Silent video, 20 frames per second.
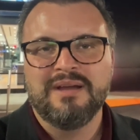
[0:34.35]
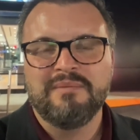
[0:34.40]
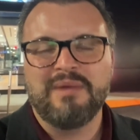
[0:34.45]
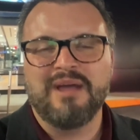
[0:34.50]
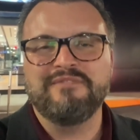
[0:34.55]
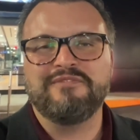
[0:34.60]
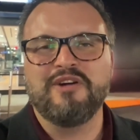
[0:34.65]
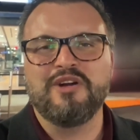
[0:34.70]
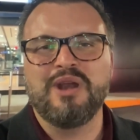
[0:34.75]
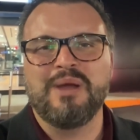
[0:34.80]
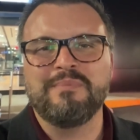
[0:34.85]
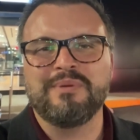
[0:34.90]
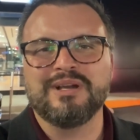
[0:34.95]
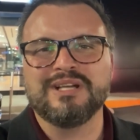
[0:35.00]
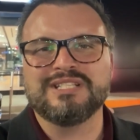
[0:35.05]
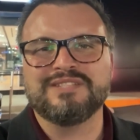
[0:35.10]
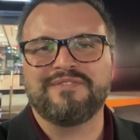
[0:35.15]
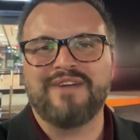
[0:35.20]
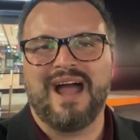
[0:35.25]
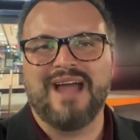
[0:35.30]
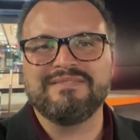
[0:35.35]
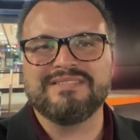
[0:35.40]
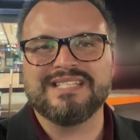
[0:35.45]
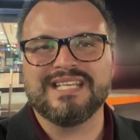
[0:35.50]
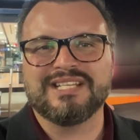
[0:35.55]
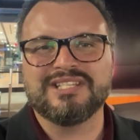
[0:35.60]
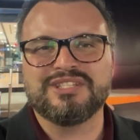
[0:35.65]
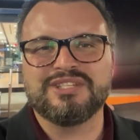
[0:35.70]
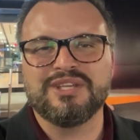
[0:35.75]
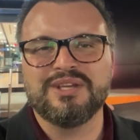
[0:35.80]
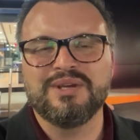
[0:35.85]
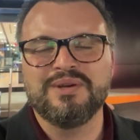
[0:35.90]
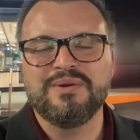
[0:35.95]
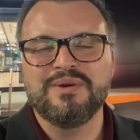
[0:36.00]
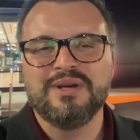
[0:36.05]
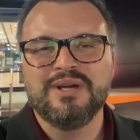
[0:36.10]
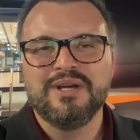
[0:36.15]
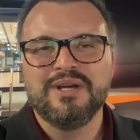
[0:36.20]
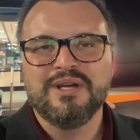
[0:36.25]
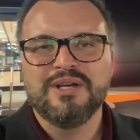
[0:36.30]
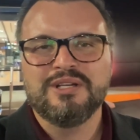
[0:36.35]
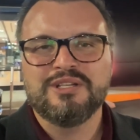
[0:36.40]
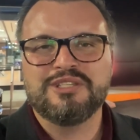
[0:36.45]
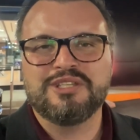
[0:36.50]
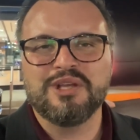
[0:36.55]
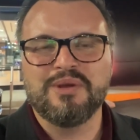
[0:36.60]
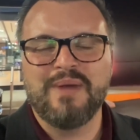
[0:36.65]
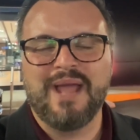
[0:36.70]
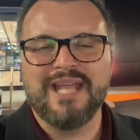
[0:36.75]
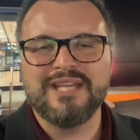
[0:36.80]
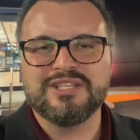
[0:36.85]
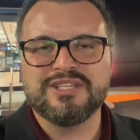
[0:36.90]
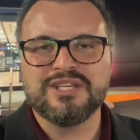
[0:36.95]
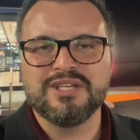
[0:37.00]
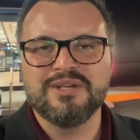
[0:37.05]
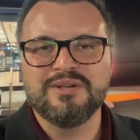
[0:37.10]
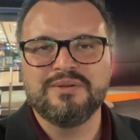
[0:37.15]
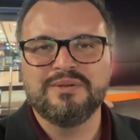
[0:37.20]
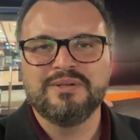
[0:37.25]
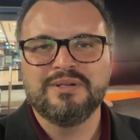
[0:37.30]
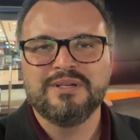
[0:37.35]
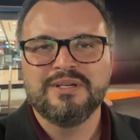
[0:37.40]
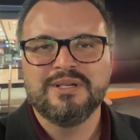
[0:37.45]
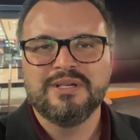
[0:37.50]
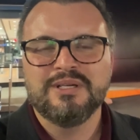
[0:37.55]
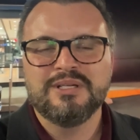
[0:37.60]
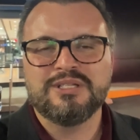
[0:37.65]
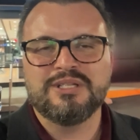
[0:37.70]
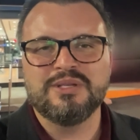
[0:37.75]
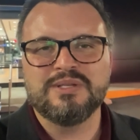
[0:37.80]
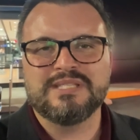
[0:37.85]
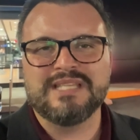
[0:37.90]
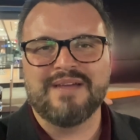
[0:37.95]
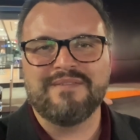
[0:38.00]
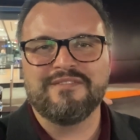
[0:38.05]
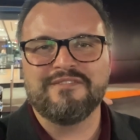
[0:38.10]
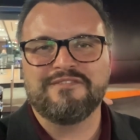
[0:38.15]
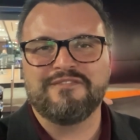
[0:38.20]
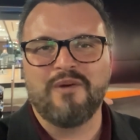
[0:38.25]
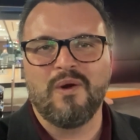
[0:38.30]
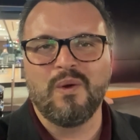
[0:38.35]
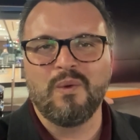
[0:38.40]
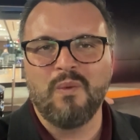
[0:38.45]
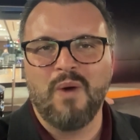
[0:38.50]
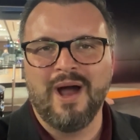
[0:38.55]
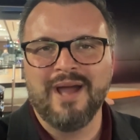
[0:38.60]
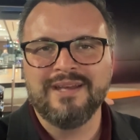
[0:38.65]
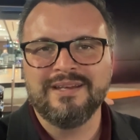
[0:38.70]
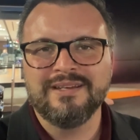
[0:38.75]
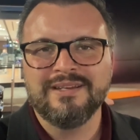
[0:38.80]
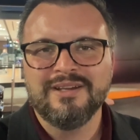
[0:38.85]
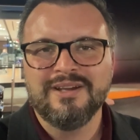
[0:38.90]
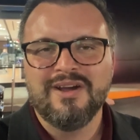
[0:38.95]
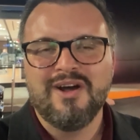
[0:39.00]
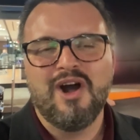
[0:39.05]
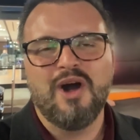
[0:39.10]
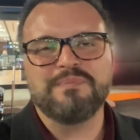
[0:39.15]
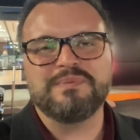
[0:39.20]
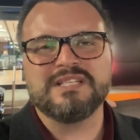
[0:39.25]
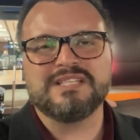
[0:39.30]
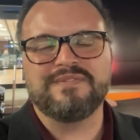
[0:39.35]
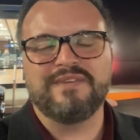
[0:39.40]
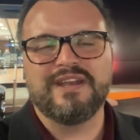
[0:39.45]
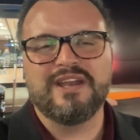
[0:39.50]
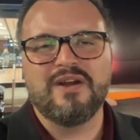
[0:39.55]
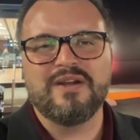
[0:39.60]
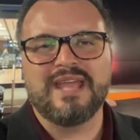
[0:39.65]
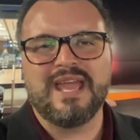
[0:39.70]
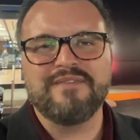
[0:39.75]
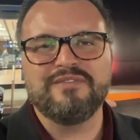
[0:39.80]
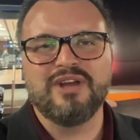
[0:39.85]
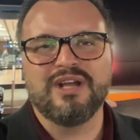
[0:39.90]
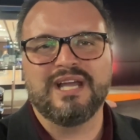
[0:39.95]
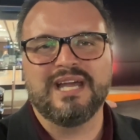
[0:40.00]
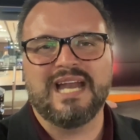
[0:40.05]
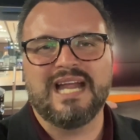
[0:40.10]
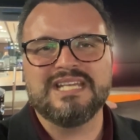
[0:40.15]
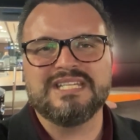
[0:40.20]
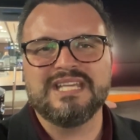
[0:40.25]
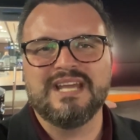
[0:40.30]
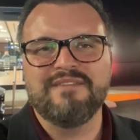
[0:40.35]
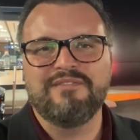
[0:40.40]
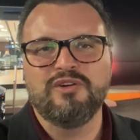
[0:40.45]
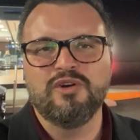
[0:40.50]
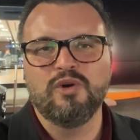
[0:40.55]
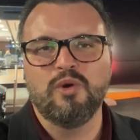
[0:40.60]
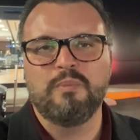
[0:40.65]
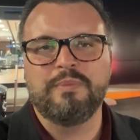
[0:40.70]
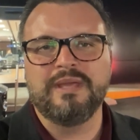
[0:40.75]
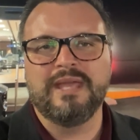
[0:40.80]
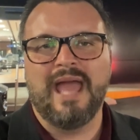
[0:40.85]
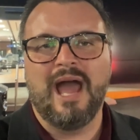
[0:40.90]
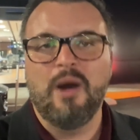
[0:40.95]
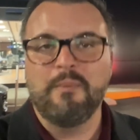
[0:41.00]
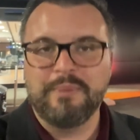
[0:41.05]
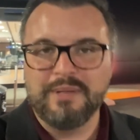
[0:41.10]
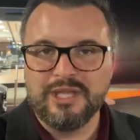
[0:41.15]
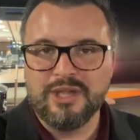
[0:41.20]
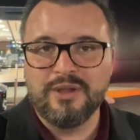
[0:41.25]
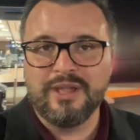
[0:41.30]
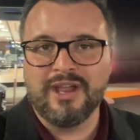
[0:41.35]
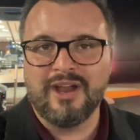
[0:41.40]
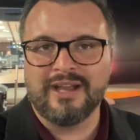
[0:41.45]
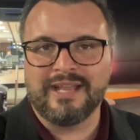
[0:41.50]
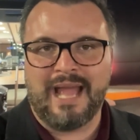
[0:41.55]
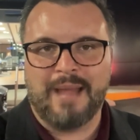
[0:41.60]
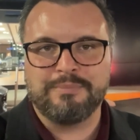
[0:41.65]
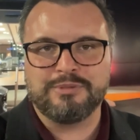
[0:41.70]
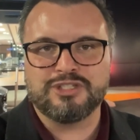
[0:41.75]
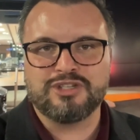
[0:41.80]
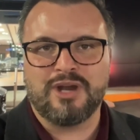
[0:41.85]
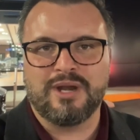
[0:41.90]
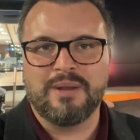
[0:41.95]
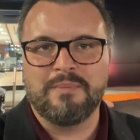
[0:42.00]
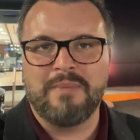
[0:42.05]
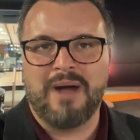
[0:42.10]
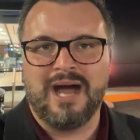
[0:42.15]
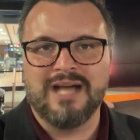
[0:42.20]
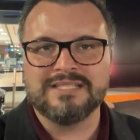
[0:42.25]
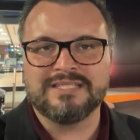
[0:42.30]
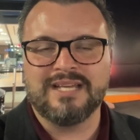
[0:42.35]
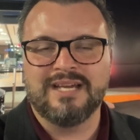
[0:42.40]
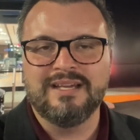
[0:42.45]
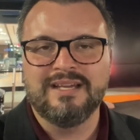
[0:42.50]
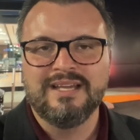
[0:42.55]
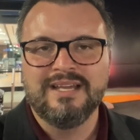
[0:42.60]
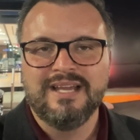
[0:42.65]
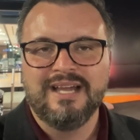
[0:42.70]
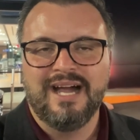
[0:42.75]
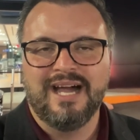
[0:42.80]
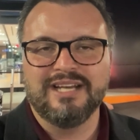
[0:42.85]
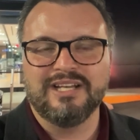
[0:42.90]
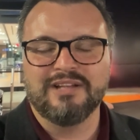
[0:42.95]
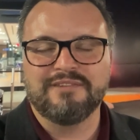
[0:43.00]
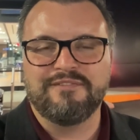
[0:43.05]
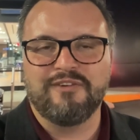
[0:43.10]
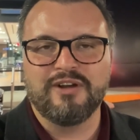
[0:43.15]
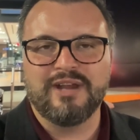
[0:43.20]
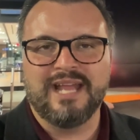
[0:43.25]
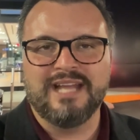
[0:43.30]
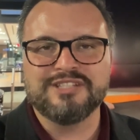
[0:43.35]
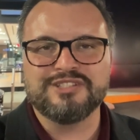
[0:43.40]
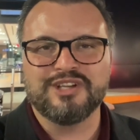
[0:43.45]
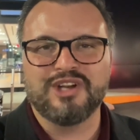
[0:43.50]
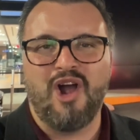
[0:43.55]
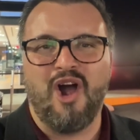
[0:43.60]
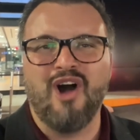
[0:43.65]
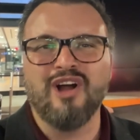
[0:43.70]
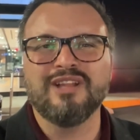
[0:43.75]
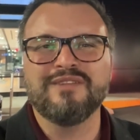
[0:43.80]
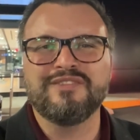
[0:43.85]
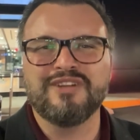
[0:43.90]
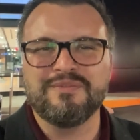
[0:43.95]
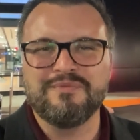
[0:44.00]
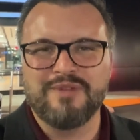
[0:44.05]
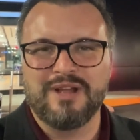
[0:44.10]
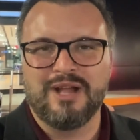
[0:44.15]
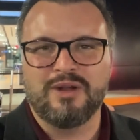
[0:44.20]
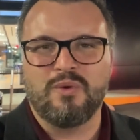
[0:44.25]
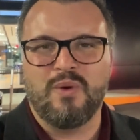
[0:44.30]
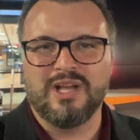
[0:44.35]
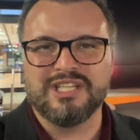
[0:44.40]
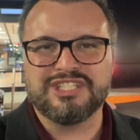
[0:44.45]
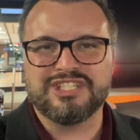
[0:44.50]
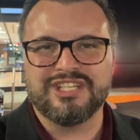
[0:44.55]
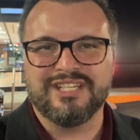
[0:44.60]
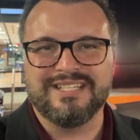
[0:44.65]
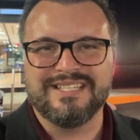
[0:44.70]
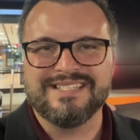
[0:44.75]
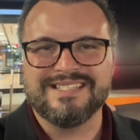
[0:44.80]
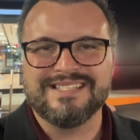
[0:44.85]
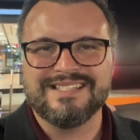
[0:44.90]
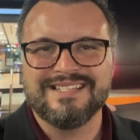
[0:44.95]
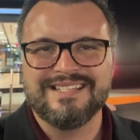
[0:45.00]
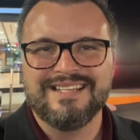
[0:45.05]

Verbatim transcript: My phone number is 562 282 2741. Hope this video gave you a good idea of who will be helping you here at Capistrano Mazda, and I look forward to answering all of your questions.